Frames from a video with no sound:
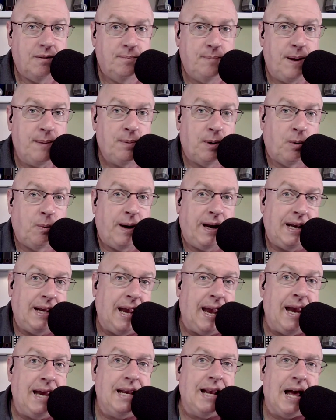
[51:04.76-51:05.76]
people are waiting
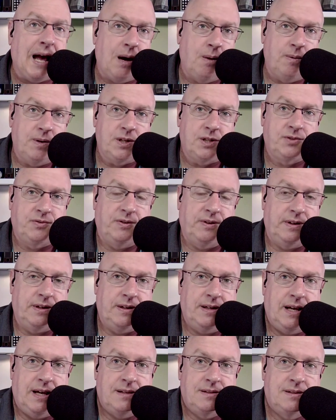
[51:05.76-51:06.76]
eight hours for their
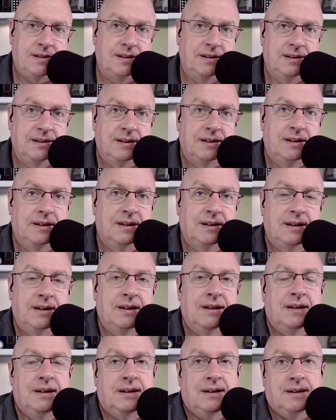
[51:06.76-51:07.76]
test
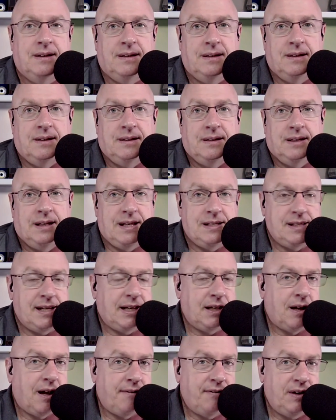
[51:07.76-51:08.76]
as they
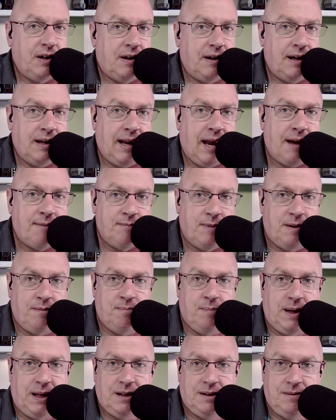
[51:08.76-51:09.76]
get off inter- and they have them in
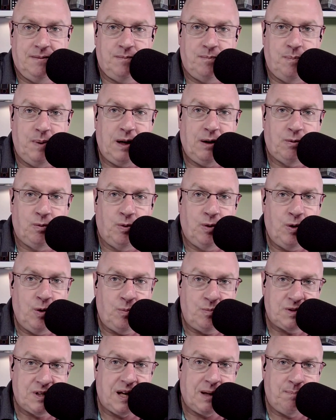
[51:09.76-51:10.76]
big big
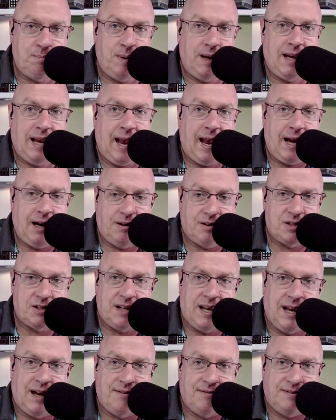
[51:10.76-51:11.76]
rooms like big hangars and
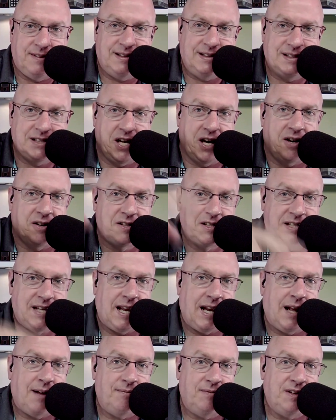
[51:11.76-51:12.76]
they have chairs set
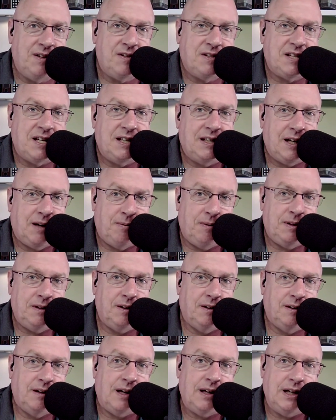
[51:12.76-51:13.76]
up and you sit there with
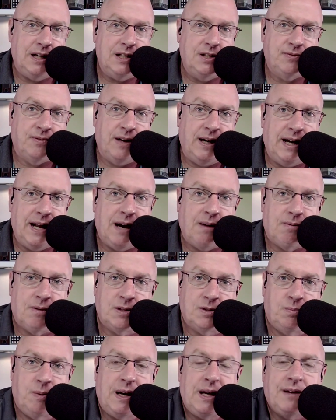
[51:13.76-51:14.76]
your luggage for eight
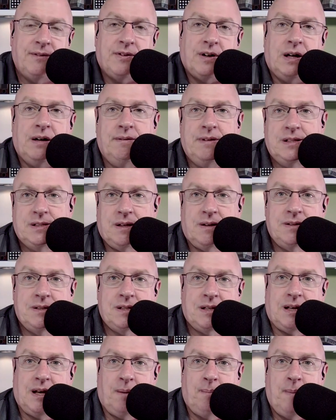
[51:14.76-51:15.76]
hours waiting for your results
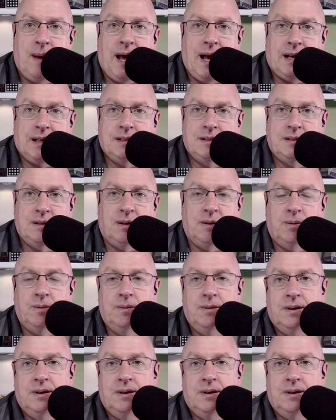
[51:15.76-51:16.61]
to come back so